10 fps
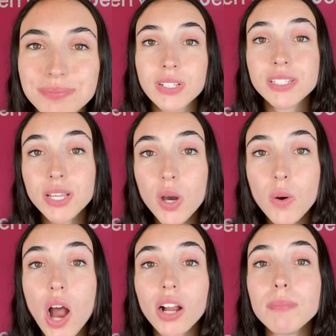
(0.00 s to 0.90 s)
So
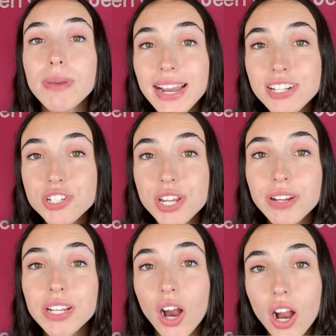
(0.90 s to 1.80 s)
our
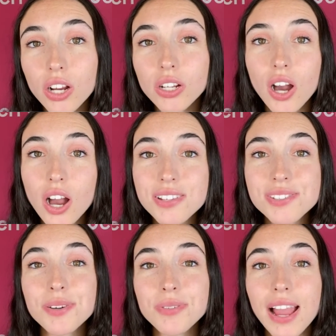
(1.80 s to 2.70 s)
imaginary car costs
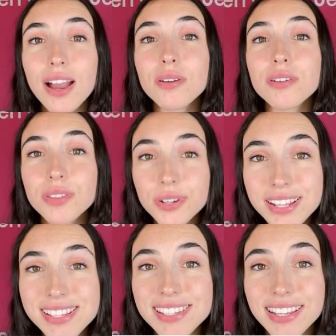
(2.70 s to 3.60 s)
around
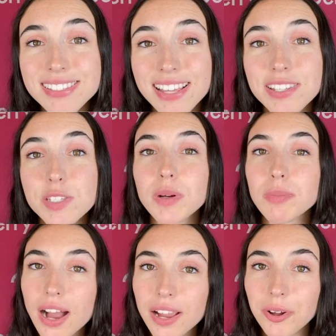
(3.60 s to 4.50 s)
36 cents per
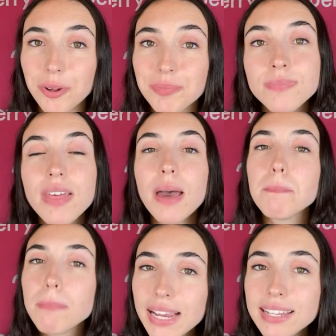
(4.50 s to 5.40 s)
mile. That
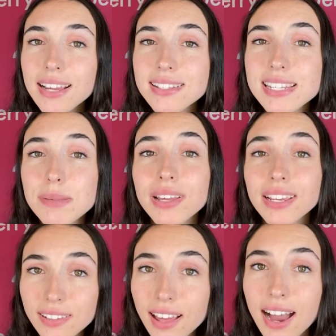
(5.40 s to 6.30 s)
might not seem like
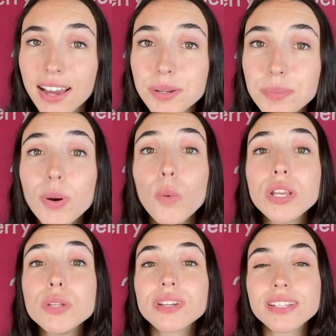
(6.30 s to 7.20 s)
a lot, but
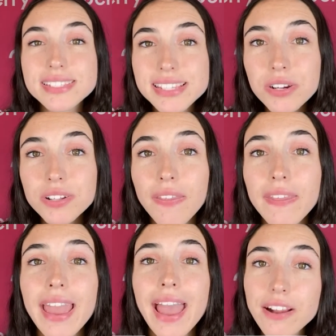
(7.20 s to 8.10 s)
when you consider that
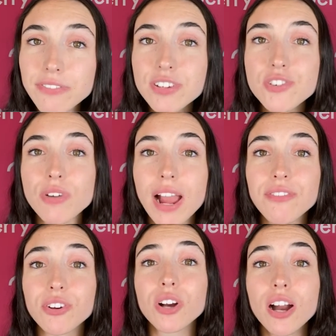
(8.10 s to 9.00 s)
the average
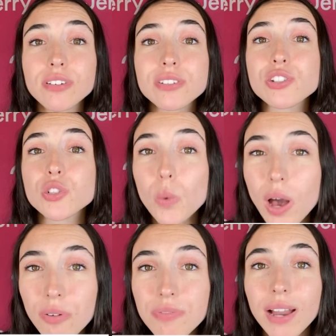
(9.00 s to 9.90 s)
driver covers
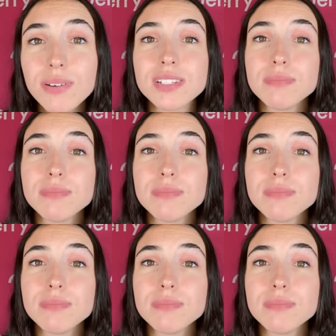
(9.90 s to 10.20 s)
12,000